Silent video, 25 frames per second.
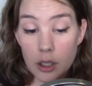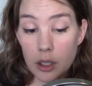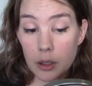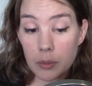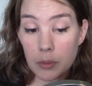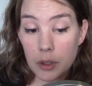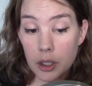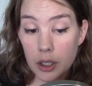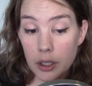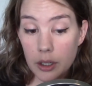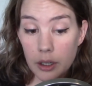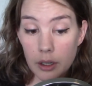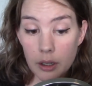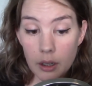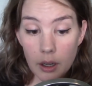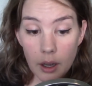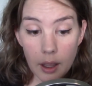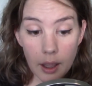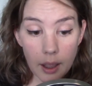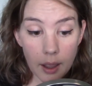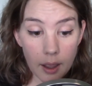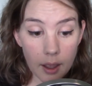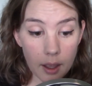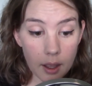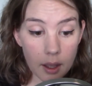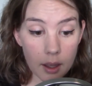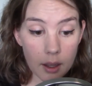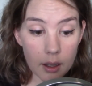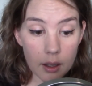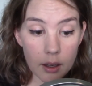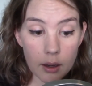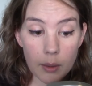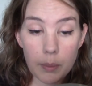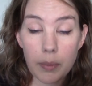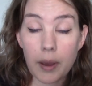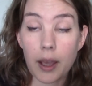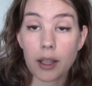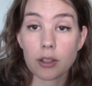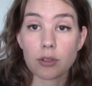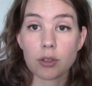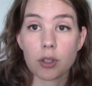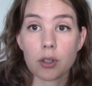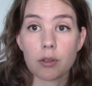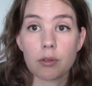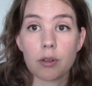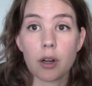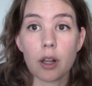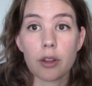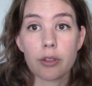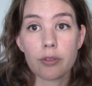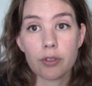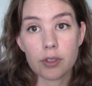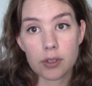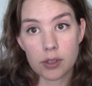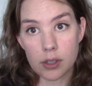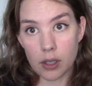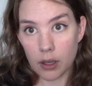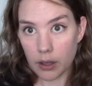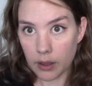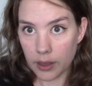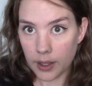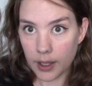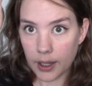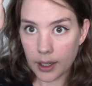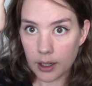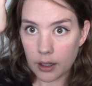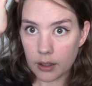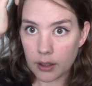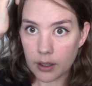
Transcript: R. Martin and Patrick Rothfuss are there,